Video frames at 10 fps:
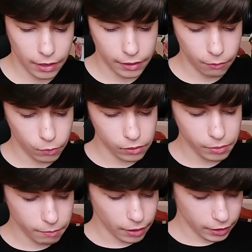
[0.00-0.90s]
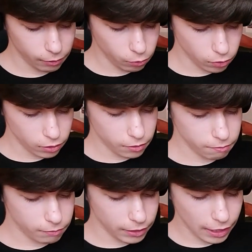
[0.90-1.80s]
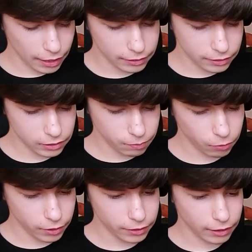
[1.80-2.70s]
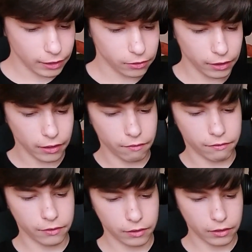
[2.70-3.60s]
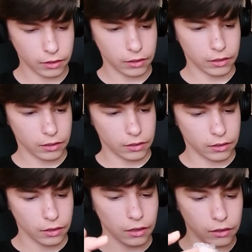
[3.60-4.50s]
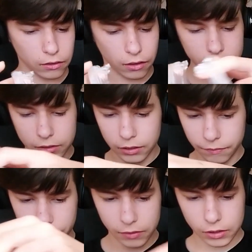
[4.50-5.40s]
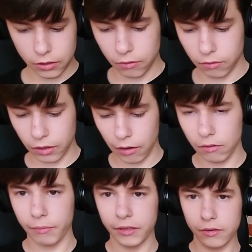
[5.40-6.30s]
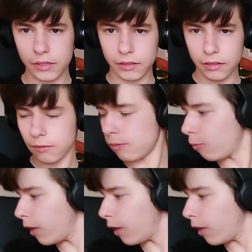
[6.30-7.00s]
I will be buying more, but at this point I don't have a lot, so I will be using this one